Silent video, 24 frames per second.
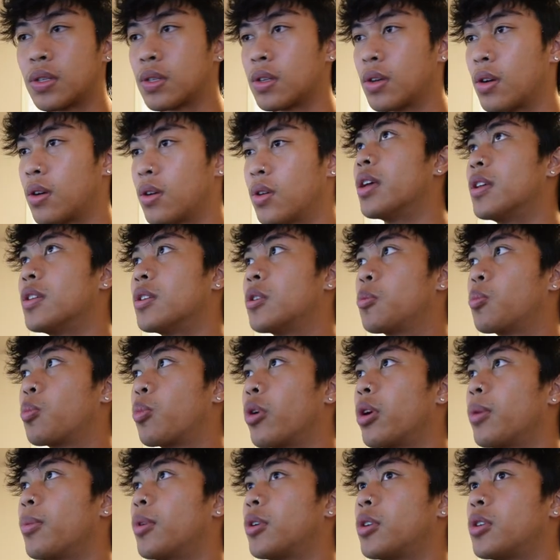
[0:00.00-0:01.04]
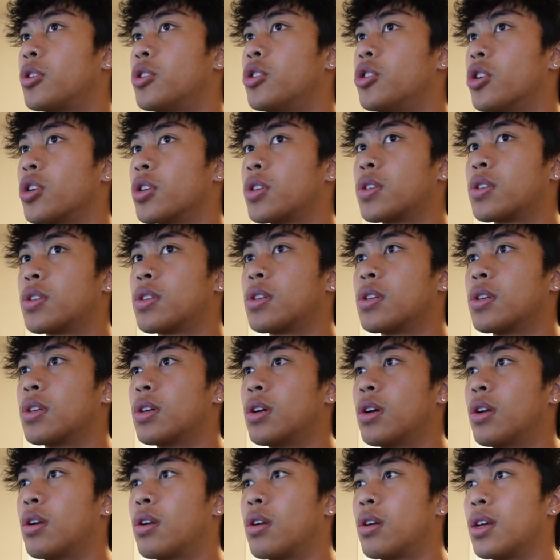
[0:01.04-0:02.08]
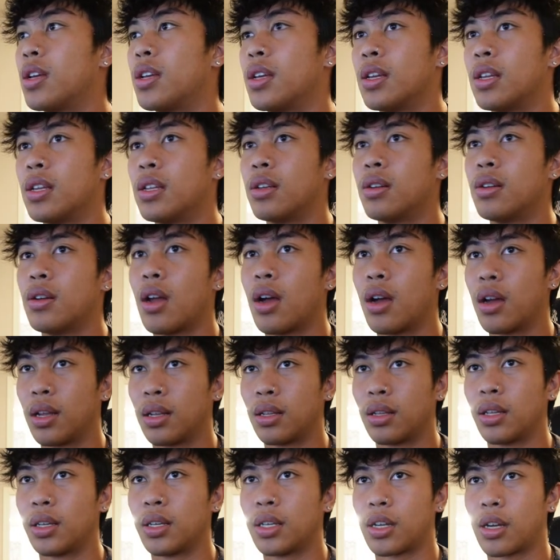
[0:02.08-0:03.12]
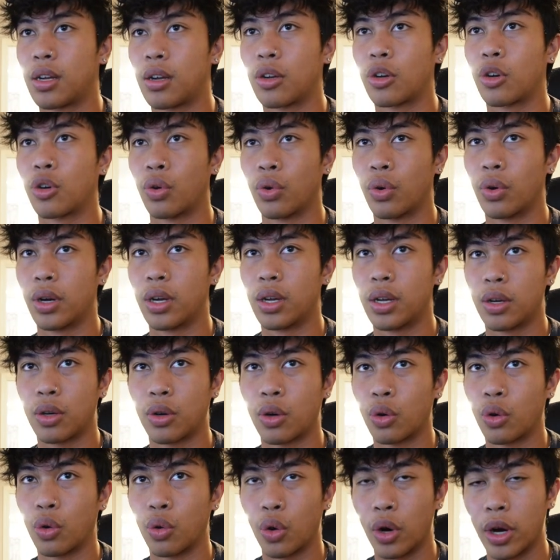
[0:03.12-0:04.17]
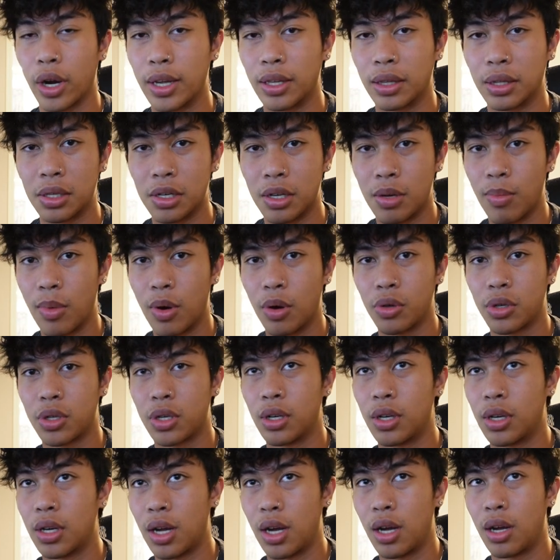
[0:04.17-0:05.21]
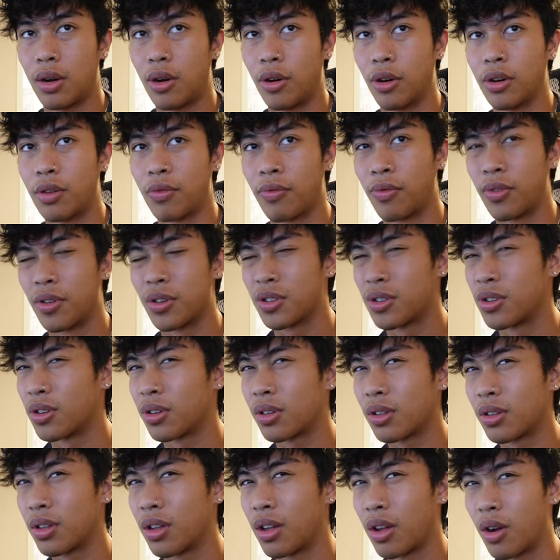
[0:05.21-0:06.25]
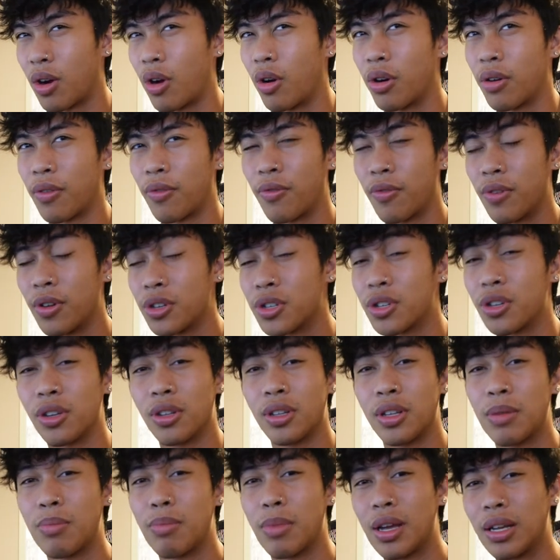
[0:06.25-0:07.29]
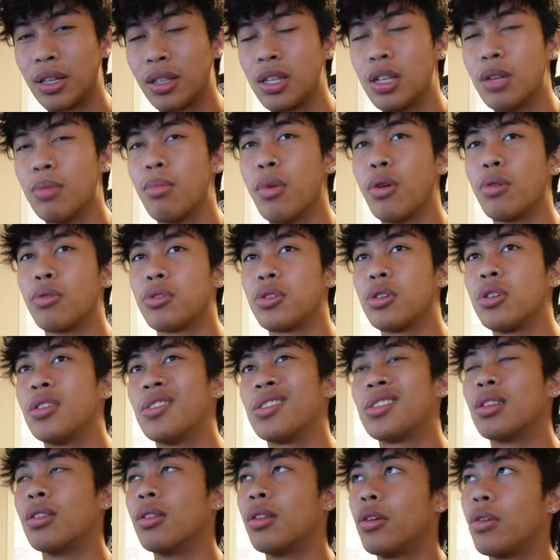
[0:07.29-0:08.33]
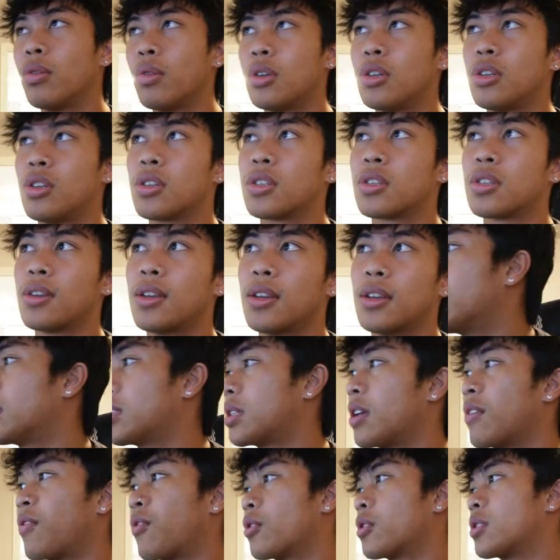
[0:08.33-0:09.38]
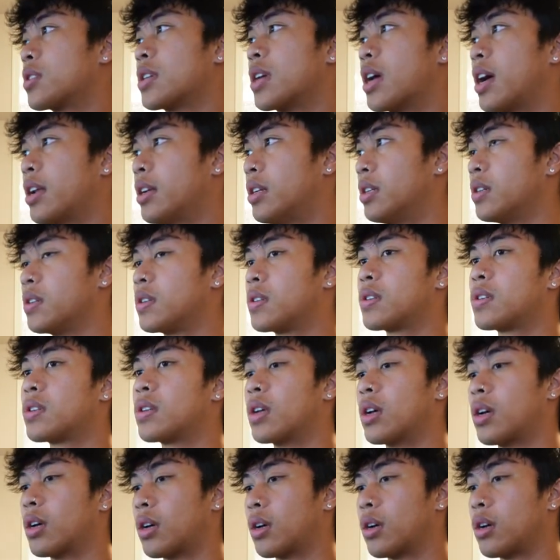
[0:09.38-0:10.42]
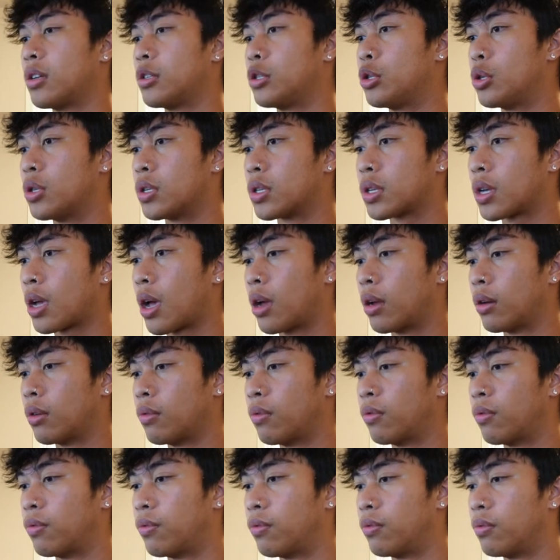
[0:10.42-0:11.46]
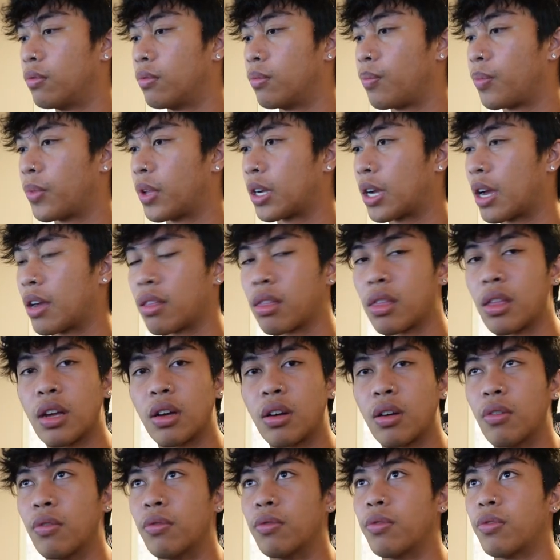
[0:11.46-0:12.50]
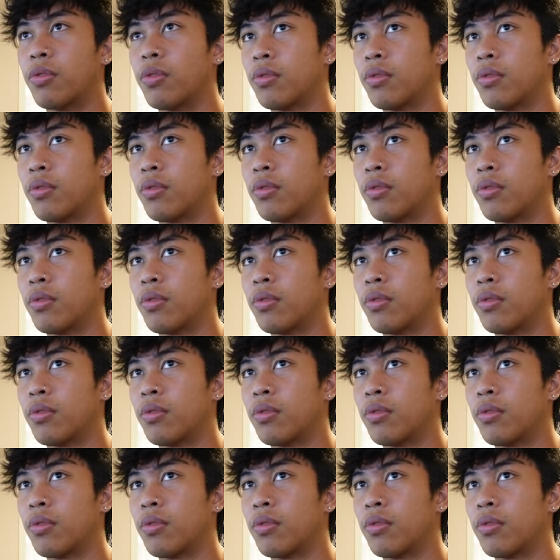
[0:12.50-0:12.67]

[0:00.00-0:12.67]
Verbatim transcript: I saw, is pretty much just it, not like create create the emotion not artificial artificially make the emotion it's literally just like let's say for sadness uh, you just kind of like i think of